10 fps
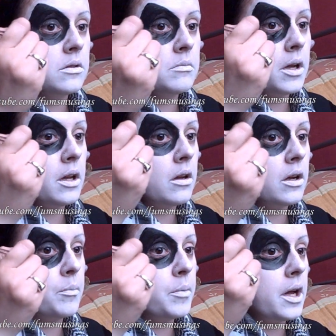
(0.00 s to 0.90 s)
to make
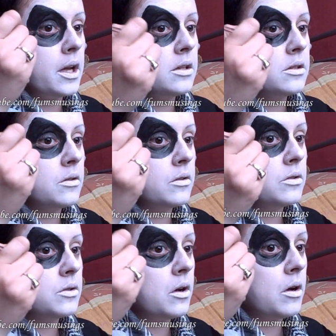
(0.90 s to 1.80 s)
like a paste on the
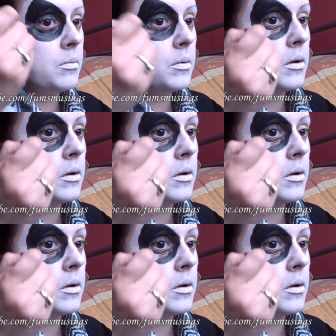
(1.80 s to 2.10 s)
top.